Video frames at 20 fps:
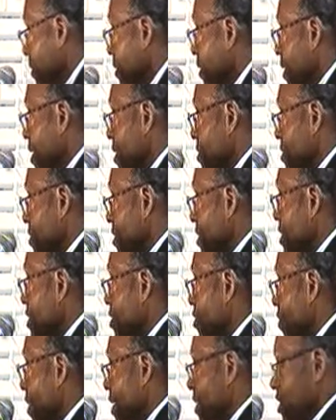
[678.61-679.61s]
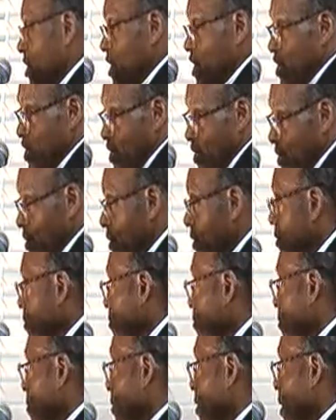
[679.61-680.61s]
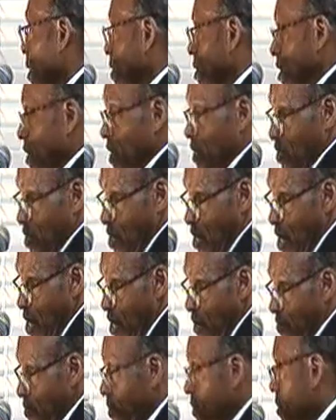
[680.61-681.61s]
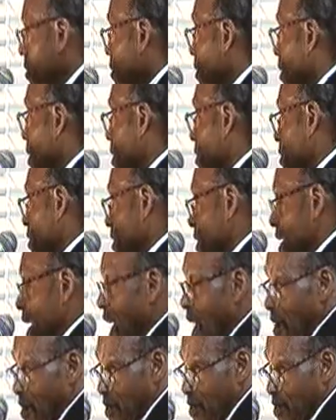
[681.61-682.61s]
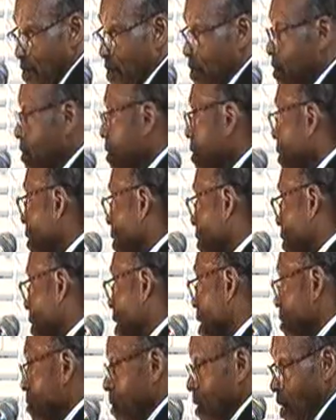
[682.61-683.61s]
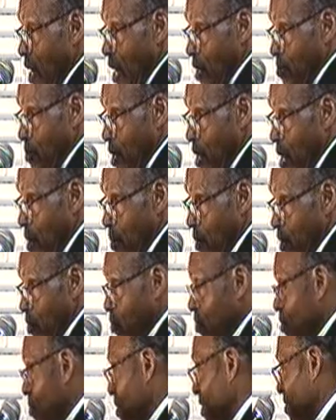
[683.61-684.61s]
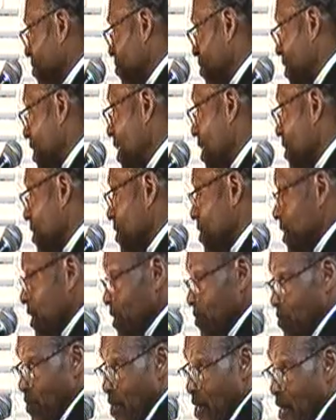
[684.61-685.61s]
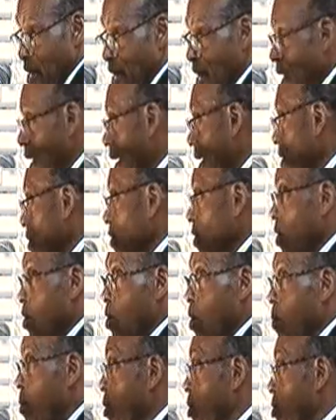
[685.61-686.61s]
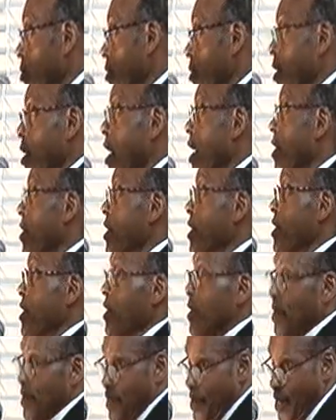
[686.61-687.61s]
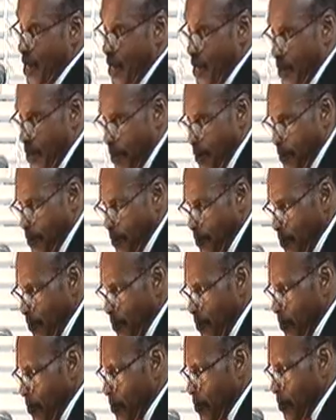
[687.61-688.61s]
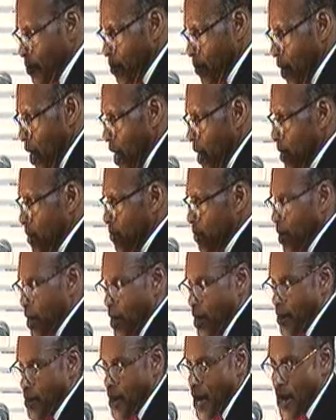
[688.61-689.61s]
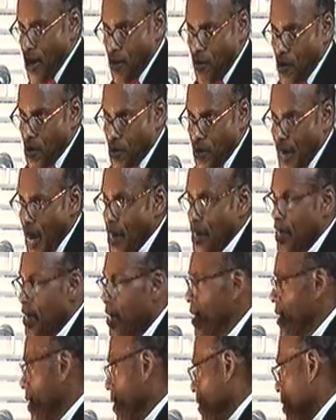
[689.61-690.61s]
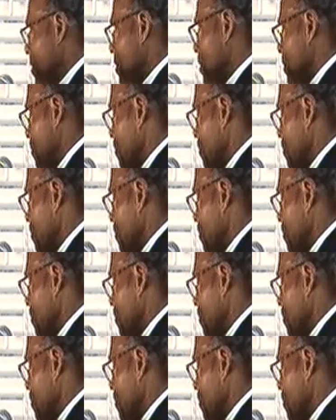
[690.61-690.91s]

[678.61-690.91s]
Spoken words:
Because of these great teachings under Islam, under the guidance of the Honorable Elijah Muhammad, who has been telling this for the last going almost 100 years now. 90 years.